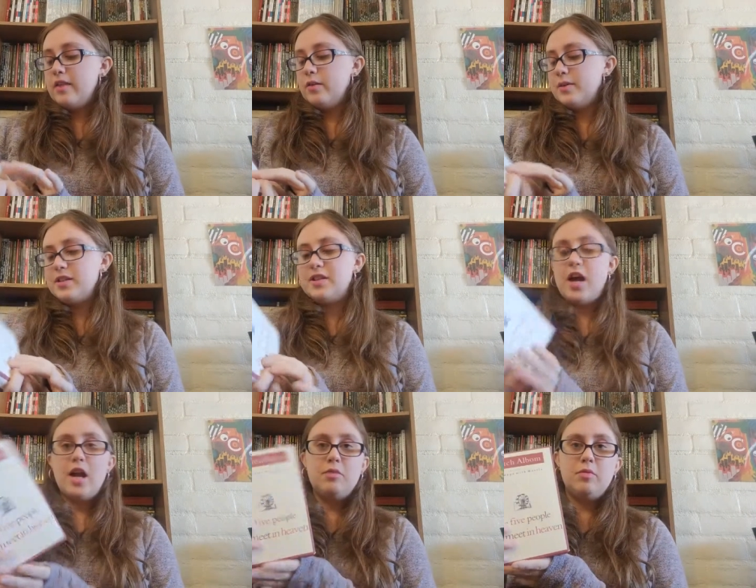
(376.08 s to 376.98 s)
There was a
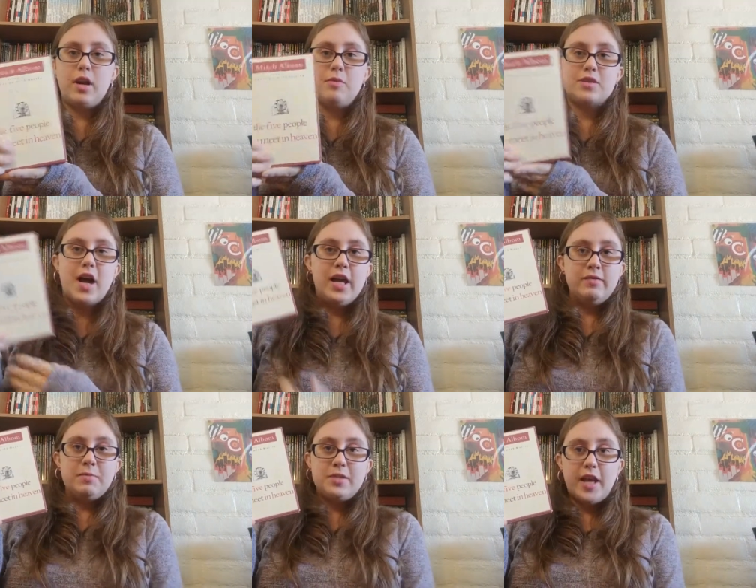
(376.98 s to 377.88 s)
time when I was kind
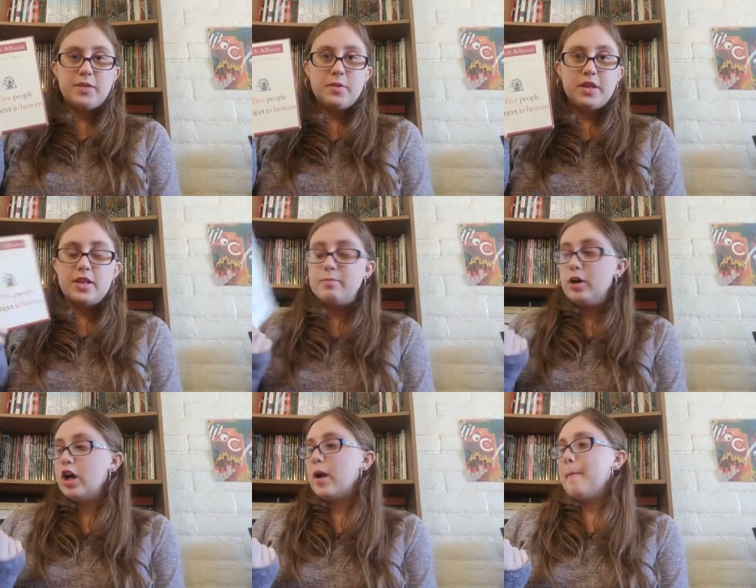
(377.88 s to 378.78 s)
of obsessed with this
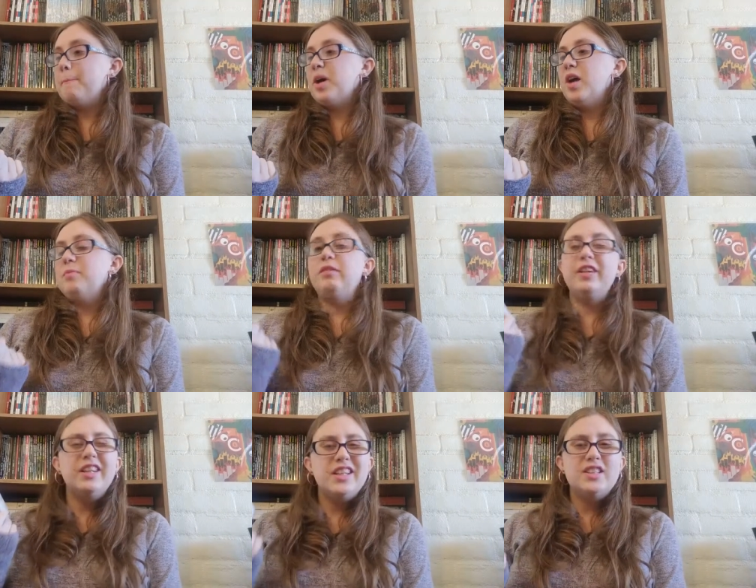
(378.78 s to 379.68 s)
book, but my
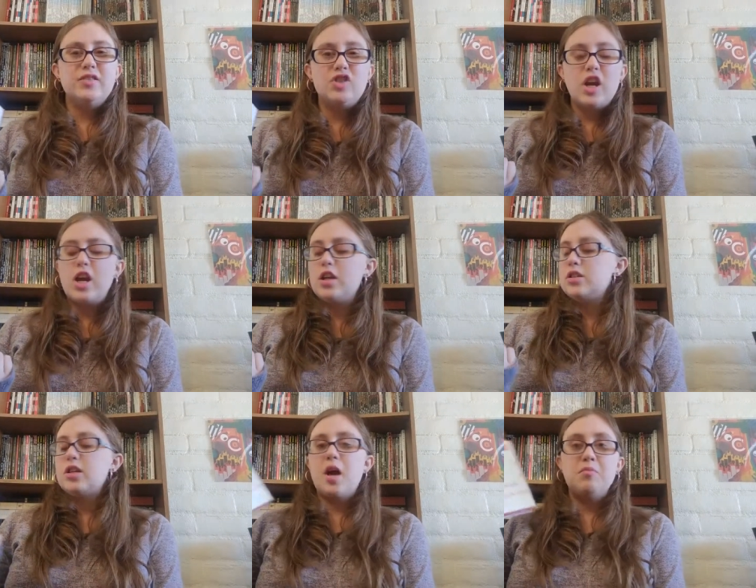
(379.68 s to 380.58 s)
reading tastes have
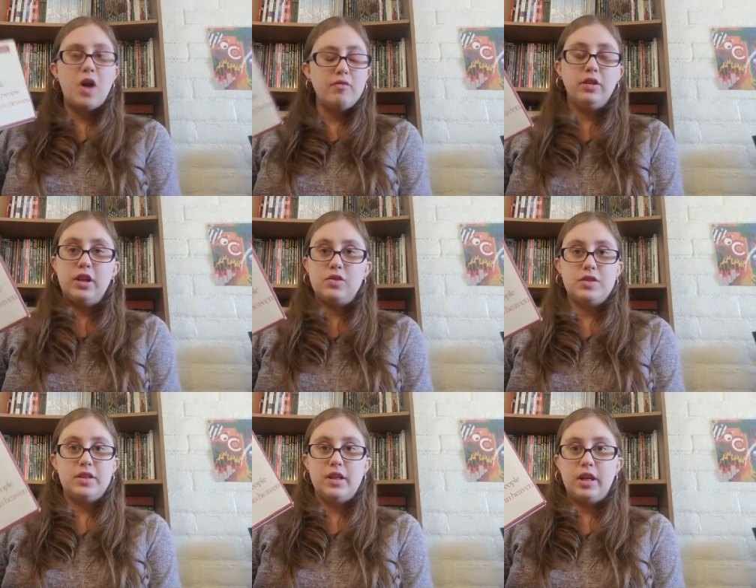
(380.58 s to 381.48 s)
changed. I'm not really
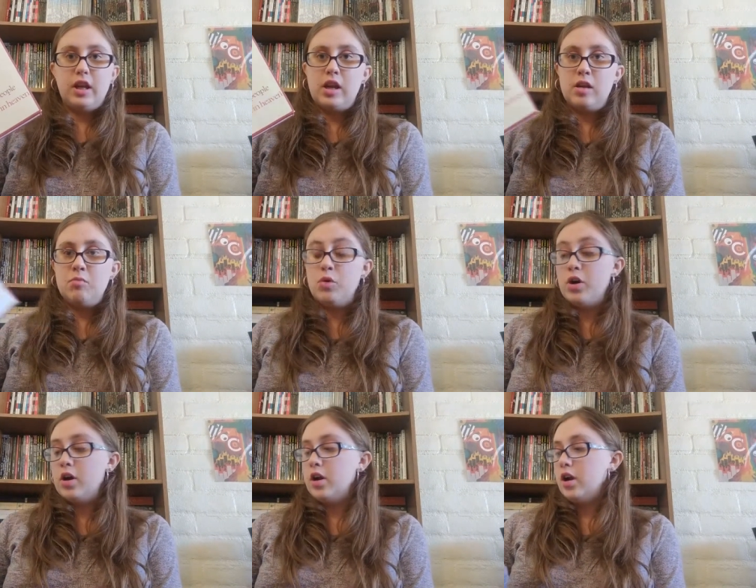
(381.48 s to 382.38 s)
interested in it
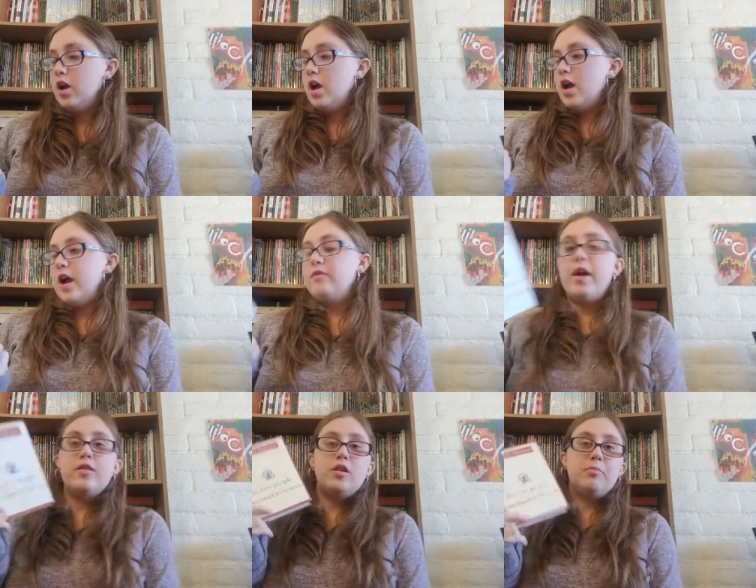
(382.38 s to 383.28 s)
anymore. I'd
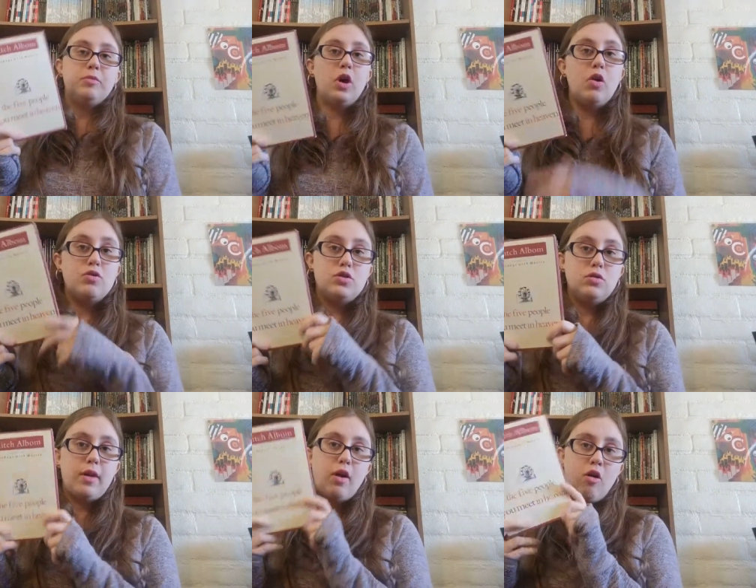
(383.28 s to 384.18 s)
rather go
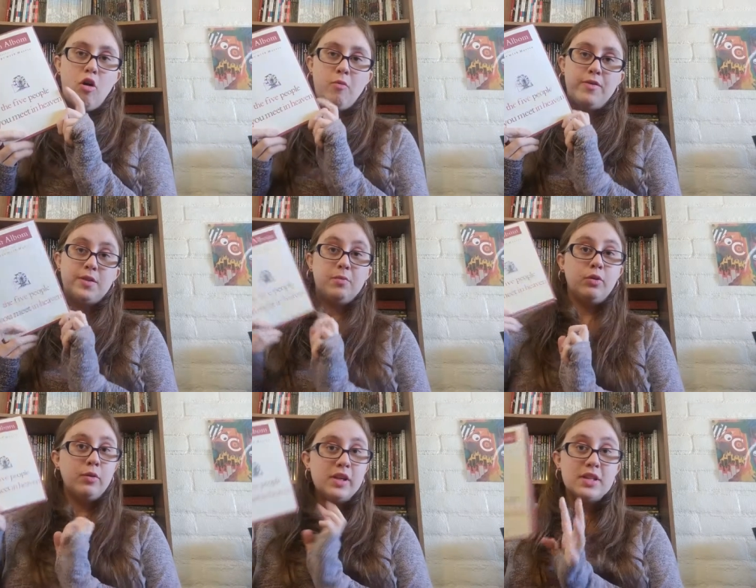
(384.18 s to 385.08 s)
to a home of someone
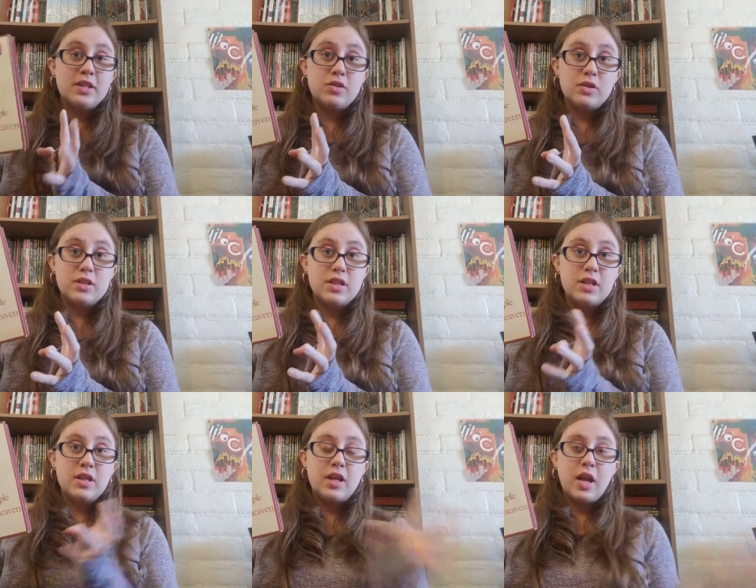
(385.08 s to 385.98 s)
who is
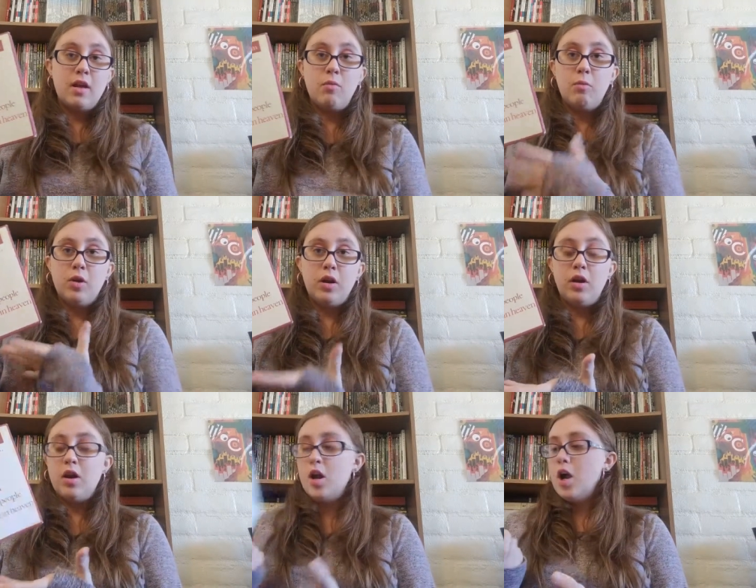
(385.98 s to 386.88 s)
interested and
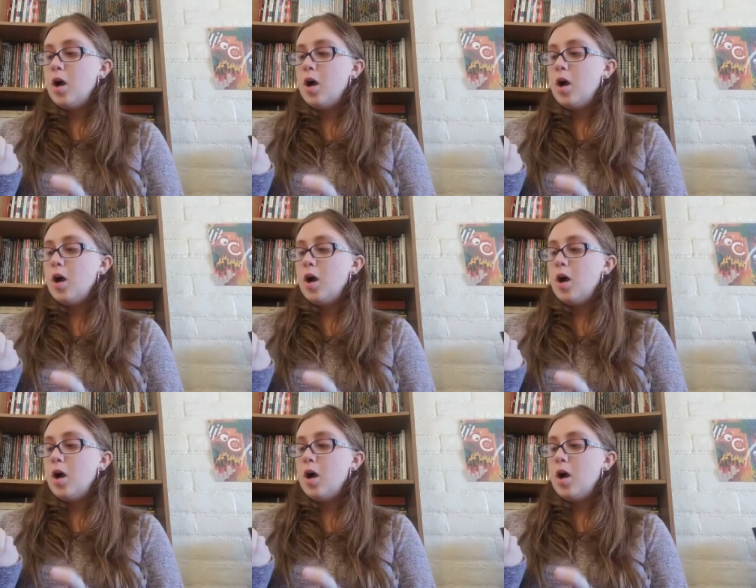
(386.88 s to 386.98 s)
would